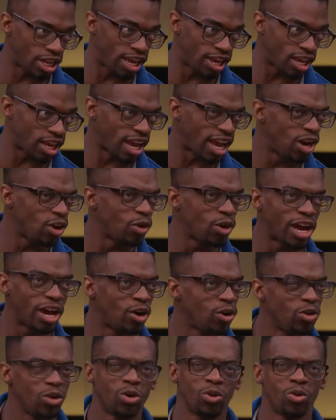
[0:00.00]
Like, I don't, I
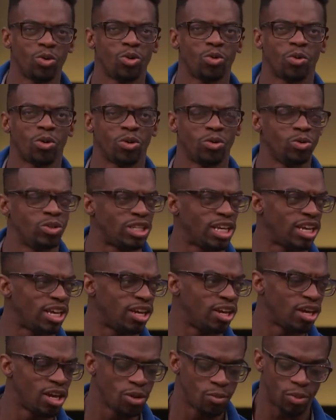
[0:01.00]
don't know who who said
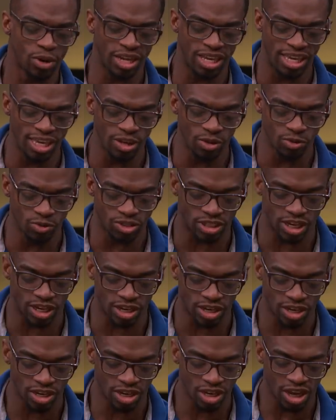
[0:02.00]
it, but he who
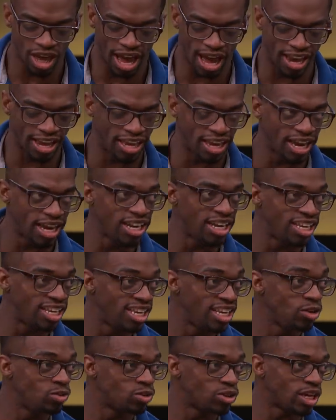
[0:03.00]
said I can and
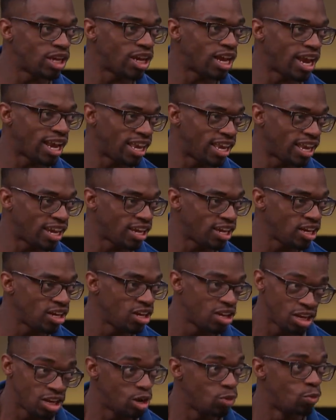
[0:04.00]
he who said I can't,
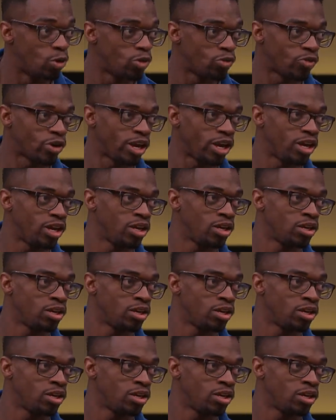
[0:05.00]
they're both right.